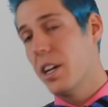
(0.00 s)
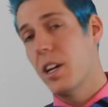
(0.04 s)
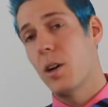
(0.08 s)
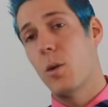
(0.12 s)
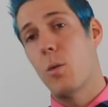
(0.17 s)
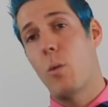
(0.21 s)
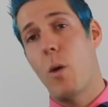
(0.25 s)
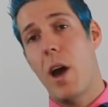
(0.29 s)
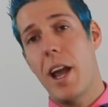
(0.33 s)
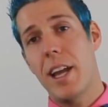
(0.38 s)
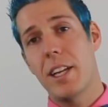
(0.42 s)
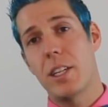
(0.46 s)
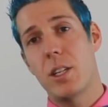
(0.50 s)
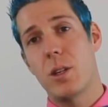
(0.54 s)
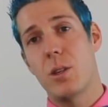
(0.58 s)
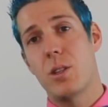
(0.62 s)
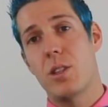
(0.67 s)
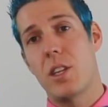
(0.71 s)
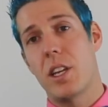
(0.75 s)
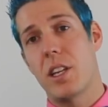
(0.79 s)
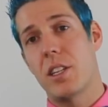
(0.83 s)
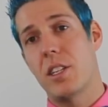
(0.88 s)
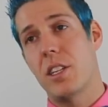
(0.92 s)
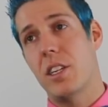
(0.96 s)
white
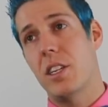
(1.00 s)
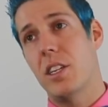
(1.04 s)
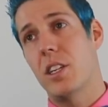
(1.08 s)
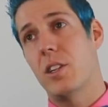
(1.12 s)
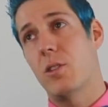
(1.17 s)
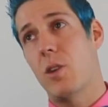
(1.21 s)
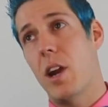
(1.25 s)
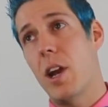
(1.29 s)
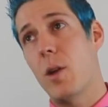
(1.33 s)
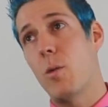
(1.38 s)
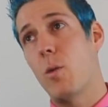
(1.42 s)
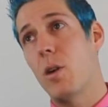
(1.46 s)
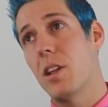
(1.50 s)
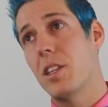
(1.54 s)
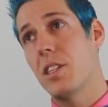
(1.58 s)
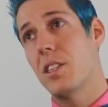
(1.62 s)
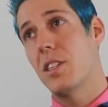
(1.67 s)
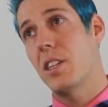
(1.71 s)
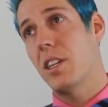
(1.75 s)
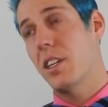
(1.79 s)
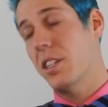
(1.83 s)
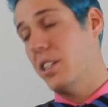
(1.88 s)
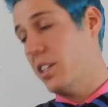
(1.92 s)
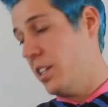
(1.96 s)
260, gray
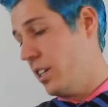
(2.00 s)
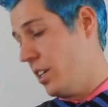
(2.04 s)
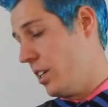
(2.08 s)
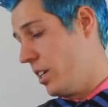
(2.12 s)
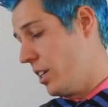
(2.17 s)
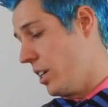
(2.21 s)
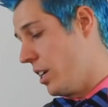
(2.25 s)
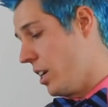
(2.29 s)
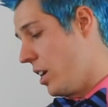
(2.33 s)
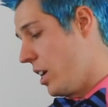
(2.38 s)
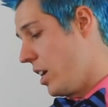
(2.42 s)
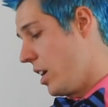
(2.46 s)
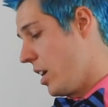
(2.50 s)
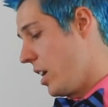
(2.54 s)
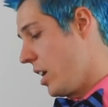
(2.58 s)
160,